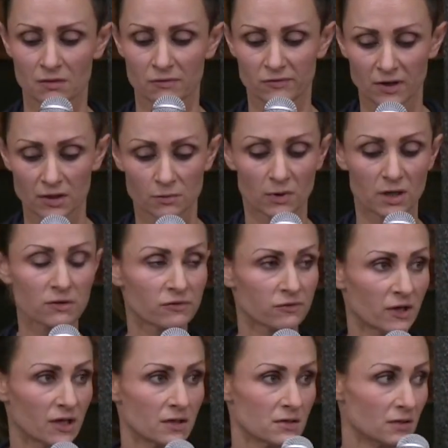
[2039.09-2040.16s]
Find one
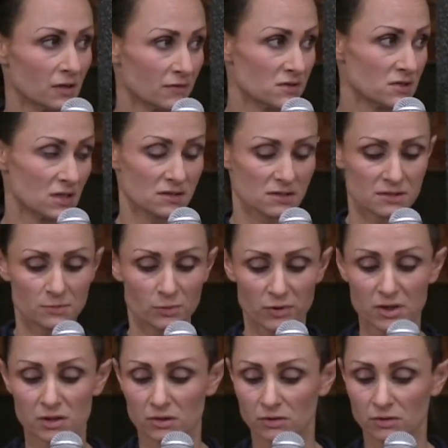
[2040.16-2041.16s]
friend who loves Jesus more than